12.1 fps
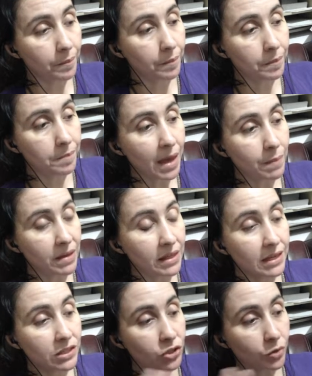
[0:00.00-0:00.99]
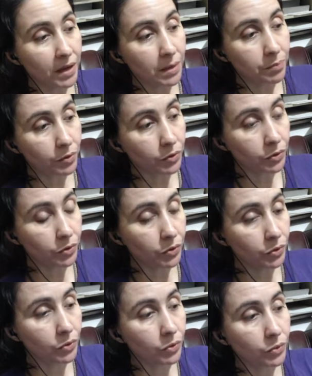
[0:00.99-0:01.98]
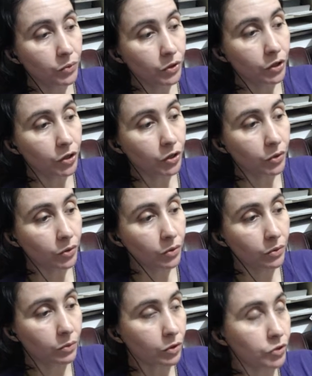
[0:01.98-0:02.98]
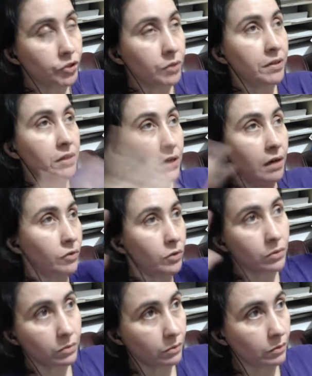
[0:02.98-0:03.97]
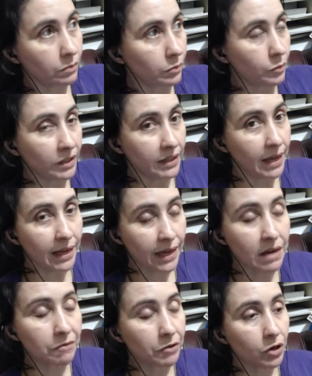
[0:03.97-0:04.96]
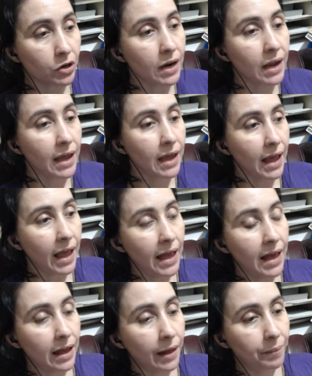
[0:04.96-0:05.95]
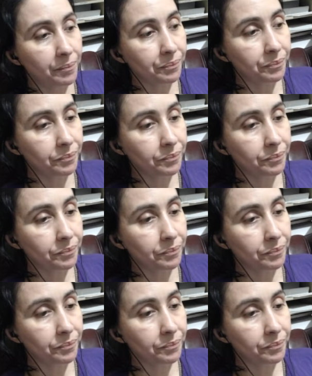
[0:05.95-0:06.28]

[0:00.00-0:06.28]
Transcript: Maybe these are people who, you know, worship the devil or what the heck ever, and